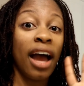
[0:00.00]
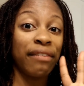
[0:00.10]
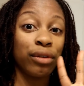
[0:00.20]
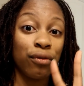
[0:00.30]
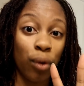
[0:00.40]

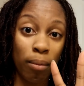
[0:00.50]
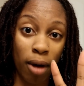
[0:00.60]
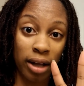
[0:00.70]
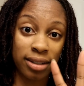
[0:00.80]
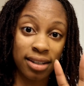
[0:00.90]
After
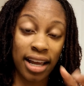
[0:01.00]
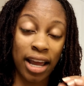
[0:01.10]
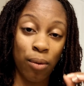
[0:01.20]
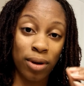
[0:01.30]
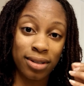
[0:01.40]
4 months,
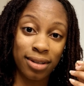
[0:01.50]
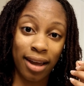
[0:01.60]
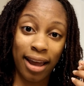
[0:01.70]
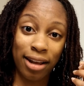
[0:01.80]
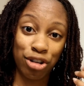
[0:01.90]
it was
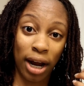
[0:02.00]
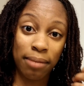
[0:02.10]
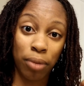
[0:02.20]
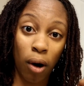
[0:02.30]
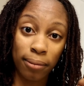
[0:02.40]
a
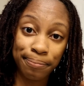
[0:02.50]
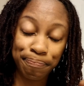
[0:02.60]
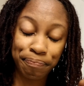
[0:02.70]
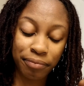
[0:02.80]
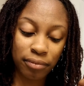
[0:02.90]
giant ball.
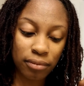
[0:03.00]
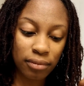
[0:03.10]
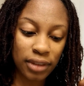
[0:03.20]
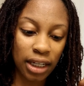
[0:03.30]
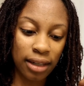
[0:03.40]

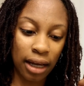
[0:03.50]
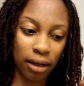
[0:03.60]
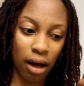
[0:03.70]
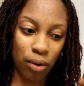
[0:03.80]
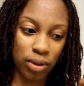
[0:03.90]

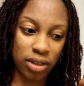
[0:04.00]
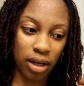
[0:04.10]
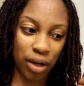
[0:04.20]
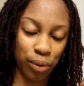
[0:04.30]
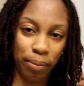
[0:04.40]
That lock
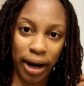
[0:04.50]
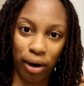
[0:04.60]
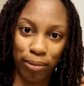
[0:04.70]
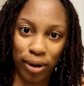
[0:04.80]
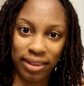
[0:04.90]
was
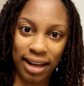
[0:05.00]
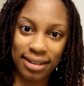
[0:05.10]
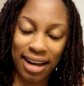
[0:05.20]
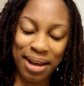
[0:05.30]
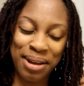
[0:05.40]
unrepairable at
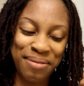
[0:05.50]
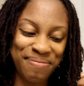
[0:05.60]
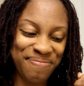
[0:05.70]
that time.